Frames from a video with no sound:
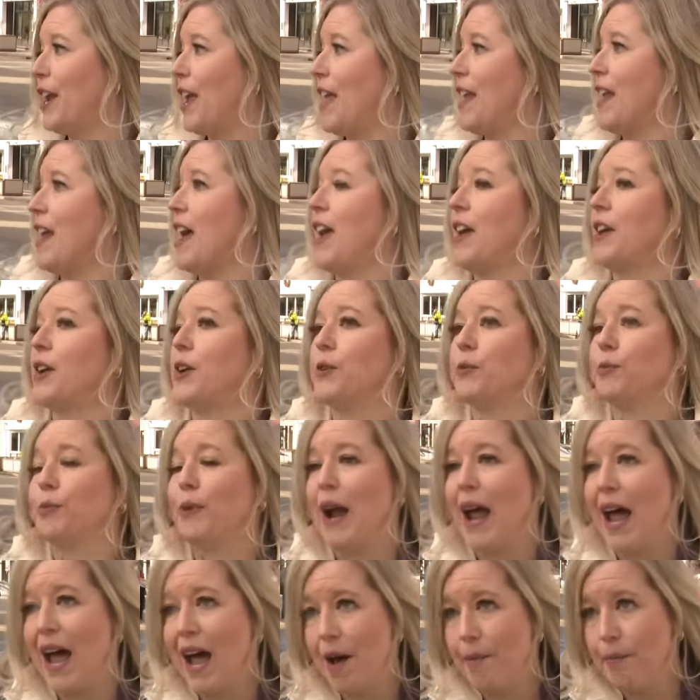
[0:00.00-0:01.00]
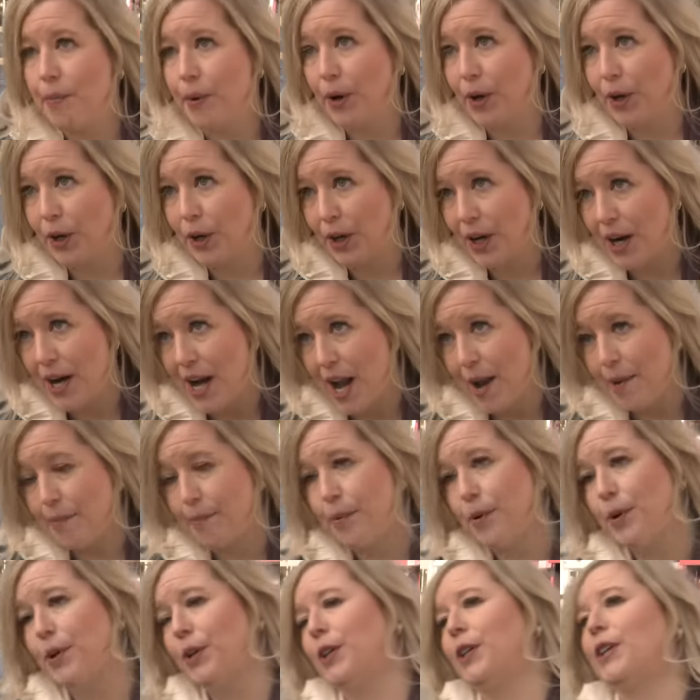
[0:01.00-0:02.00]
and I grab her and I
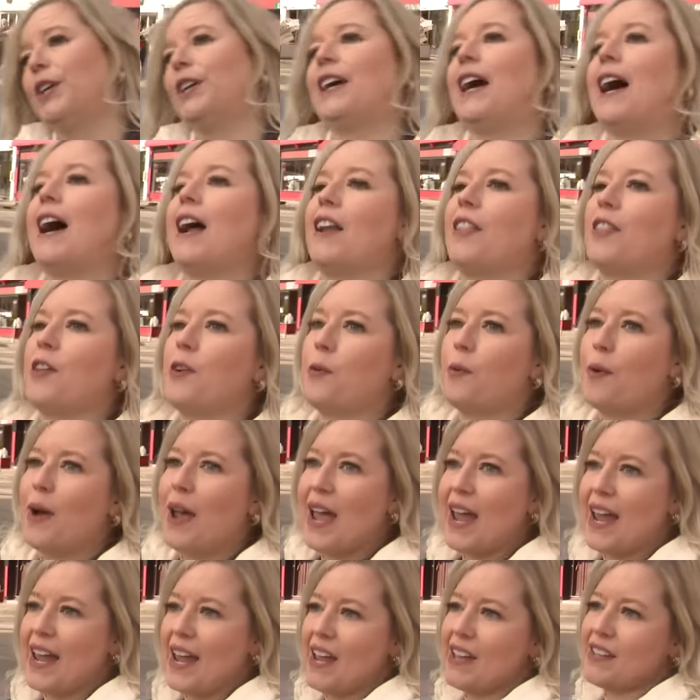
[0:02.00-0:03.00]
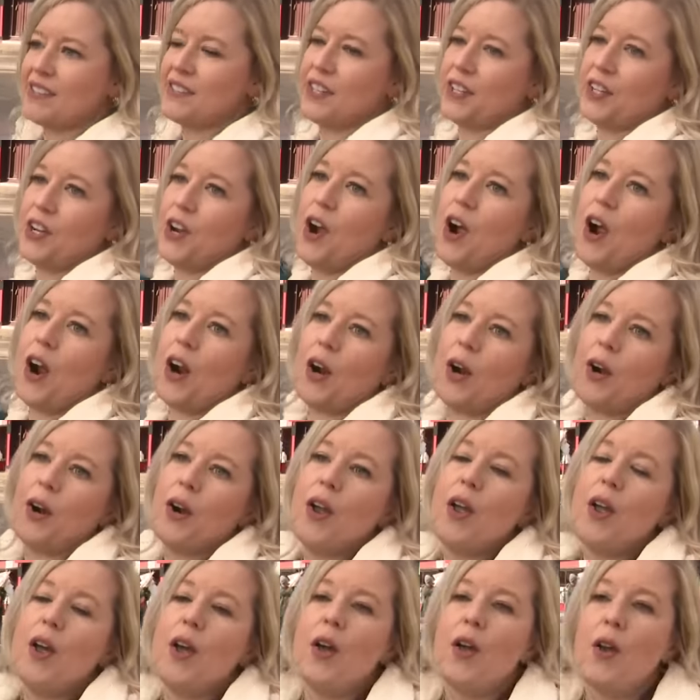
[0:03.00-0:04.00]
pull her out of the way as the car
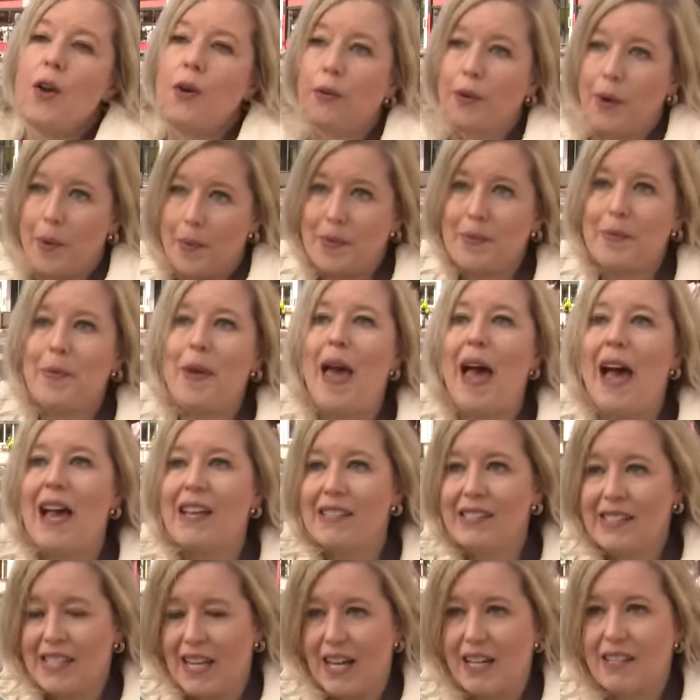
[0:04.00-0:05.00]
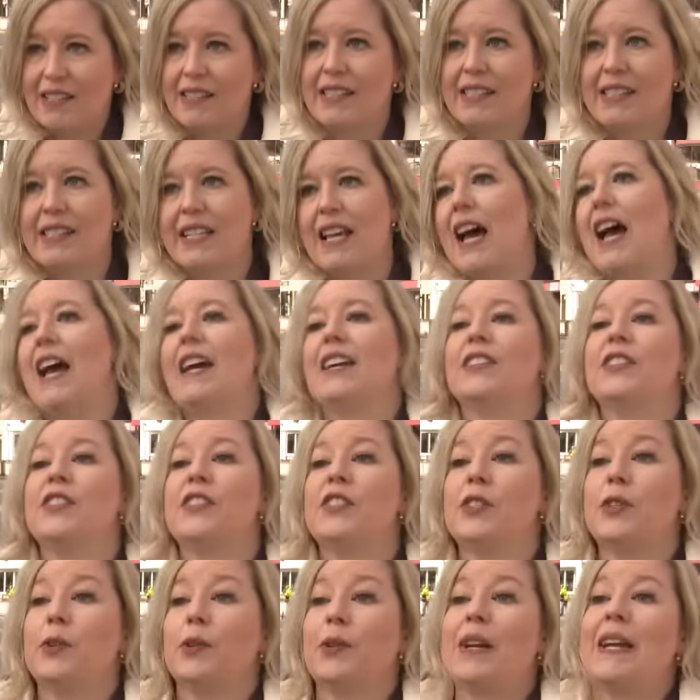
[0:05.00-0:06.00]
rips past us. I
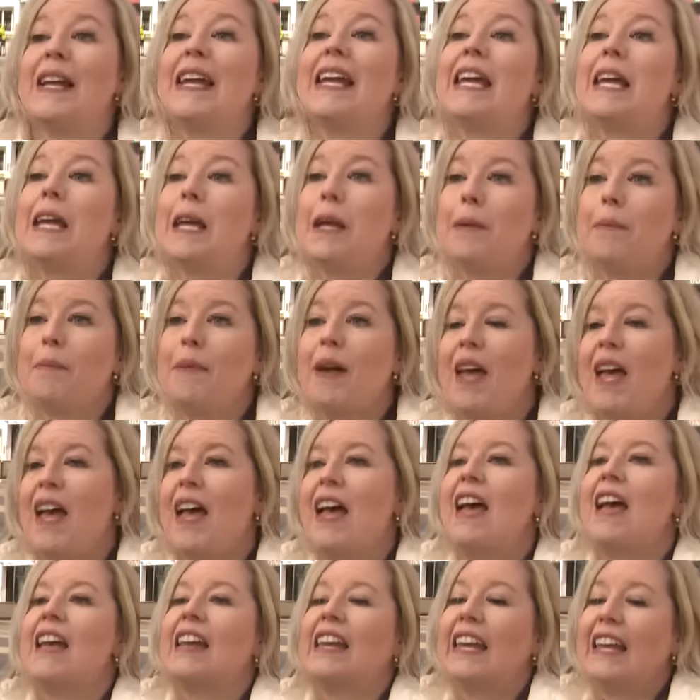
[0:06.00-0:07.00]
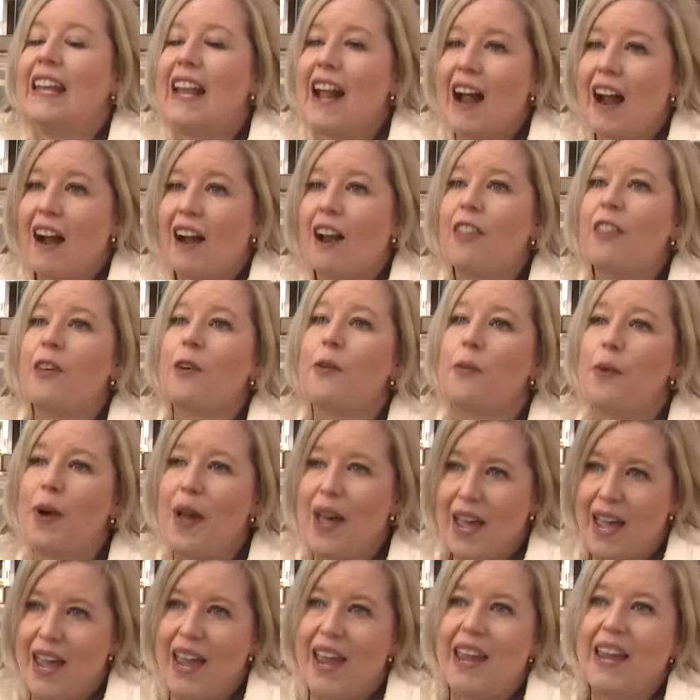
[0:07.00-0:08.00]
scream, get out of the
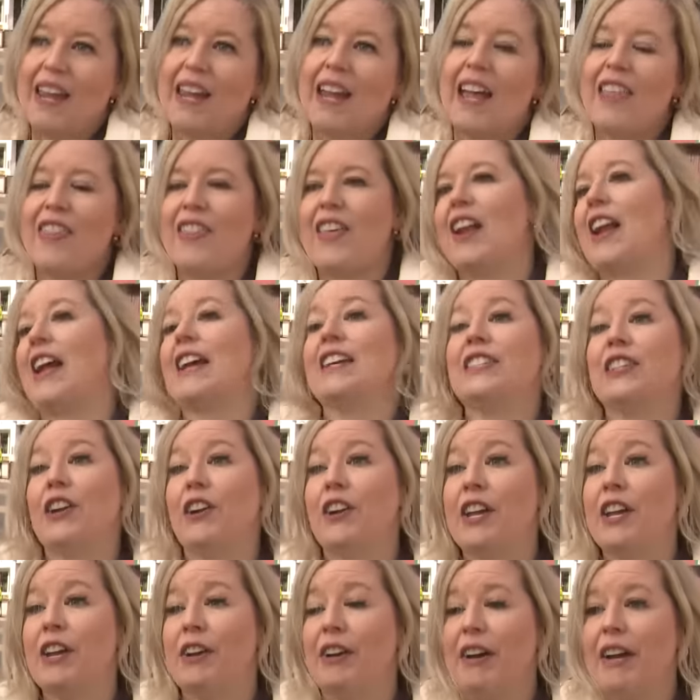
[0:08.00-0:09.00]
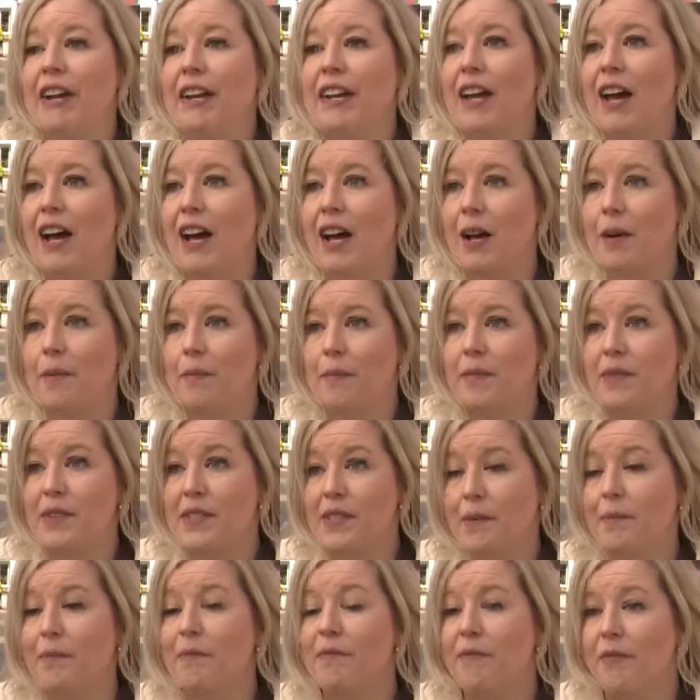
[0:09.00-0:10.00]
way, and then I start hearing um,
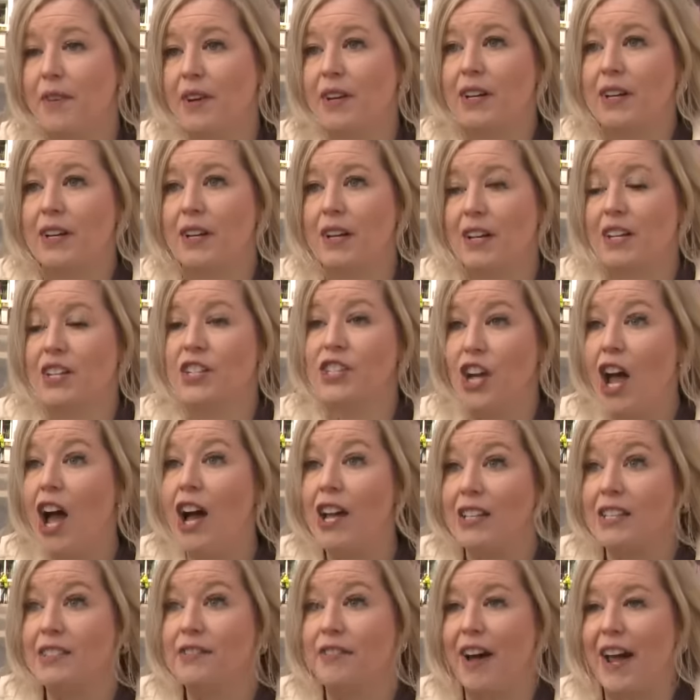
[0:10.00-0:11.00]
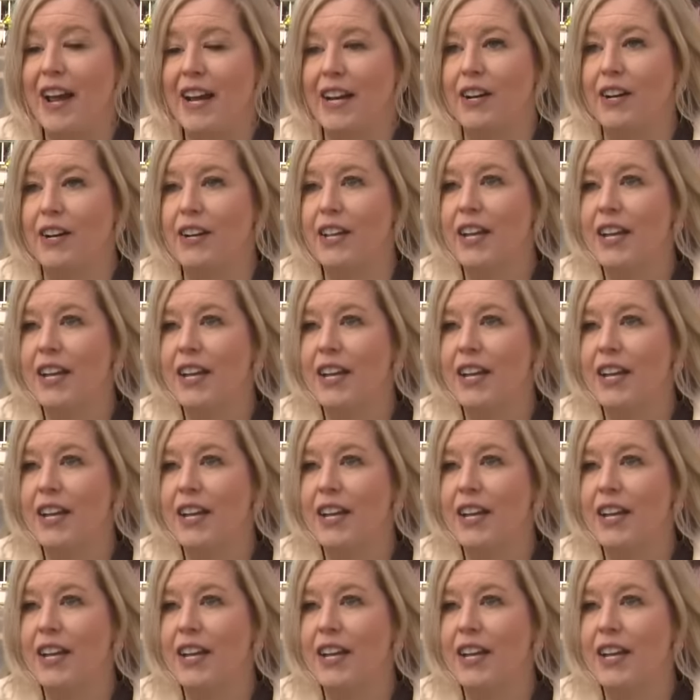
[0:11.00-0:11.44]
some uh, shots fired.